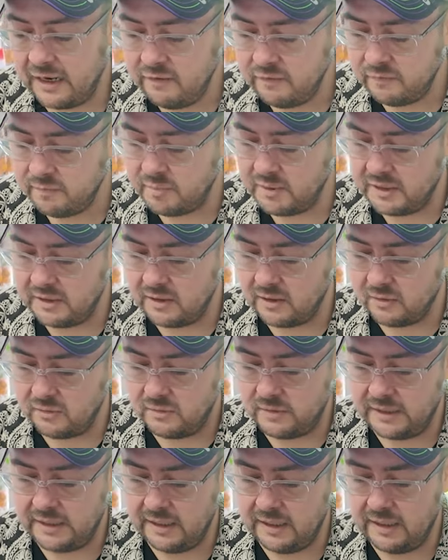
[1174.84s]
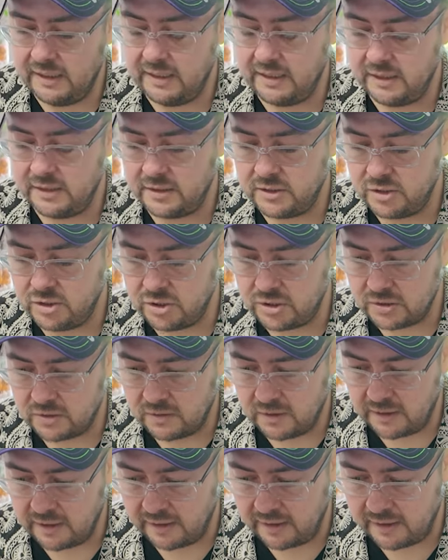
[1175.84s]
I've been really
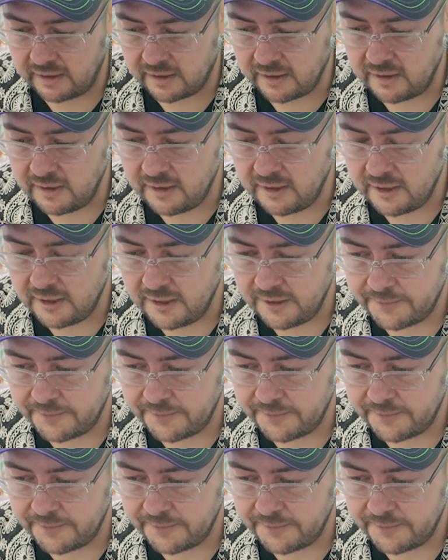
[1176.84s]
enjoying